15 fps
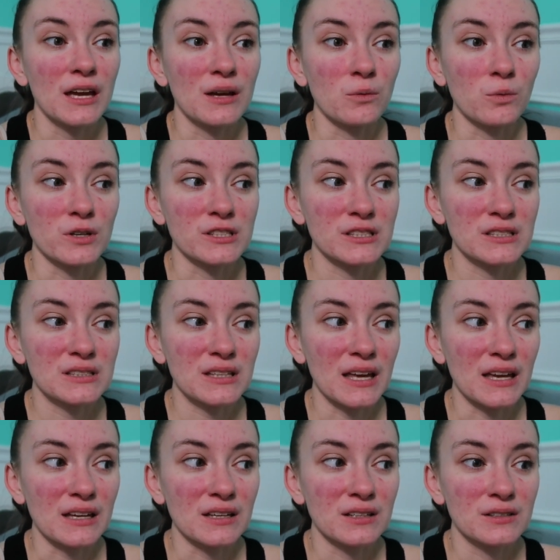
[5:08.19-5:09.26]
It wasn't
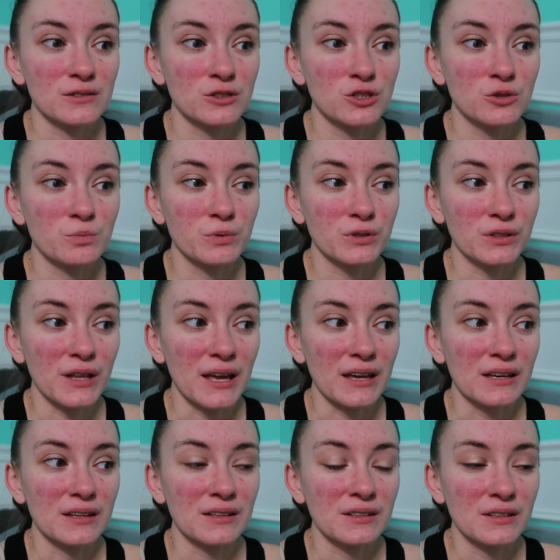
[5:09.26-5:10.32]
like super
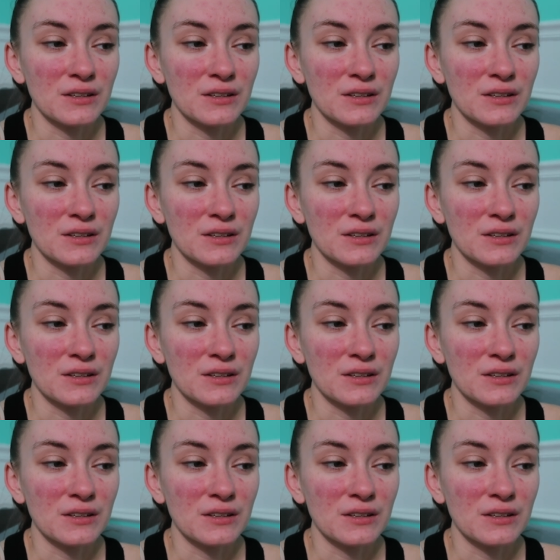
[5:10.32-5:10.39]
like,